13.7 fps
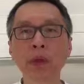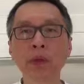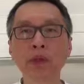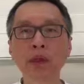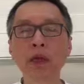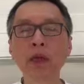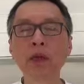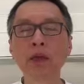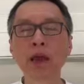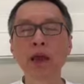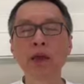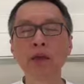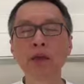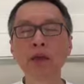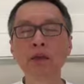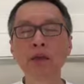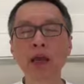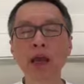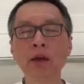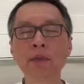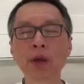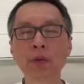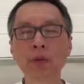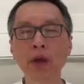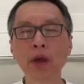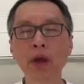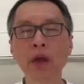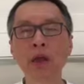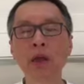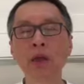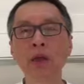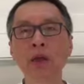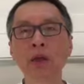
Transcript: saying that this MMA